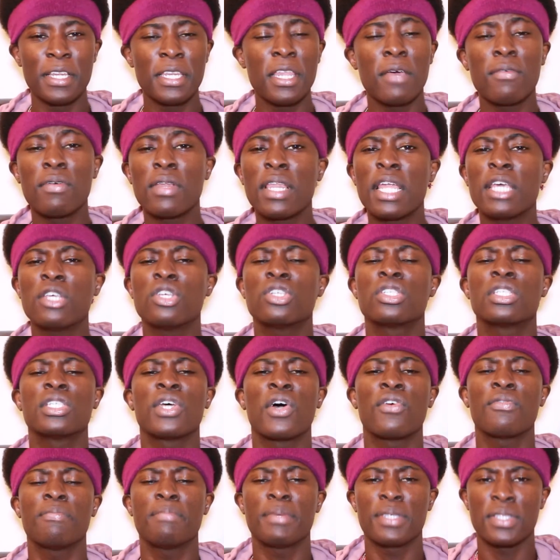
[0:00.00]
Never let
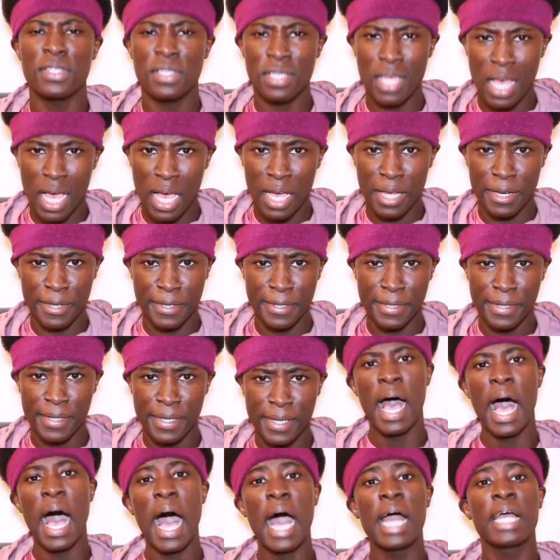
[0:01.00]
yourself be sad.
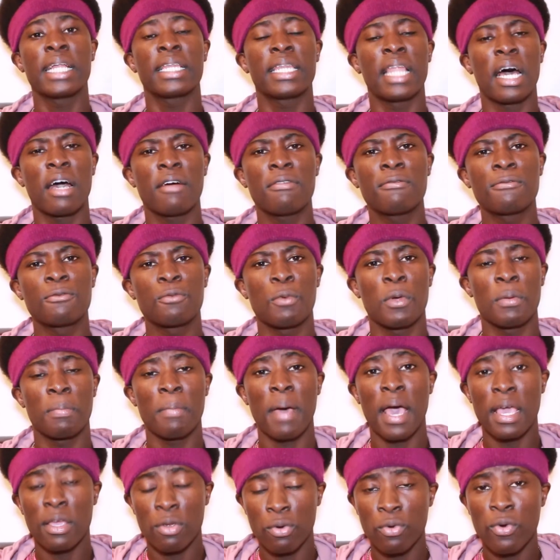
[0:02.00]
I laughed when
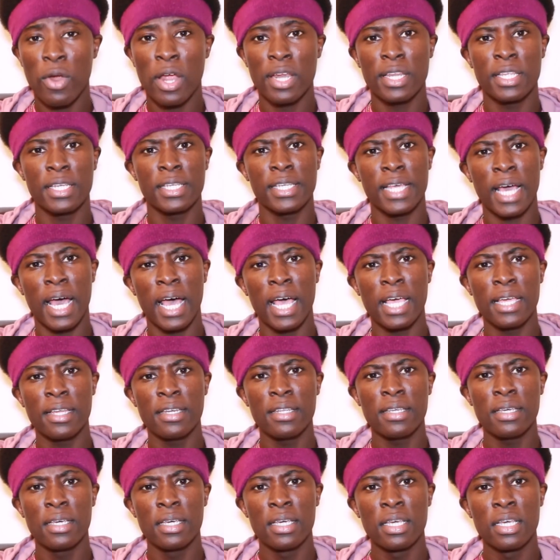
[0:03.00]
my granny died,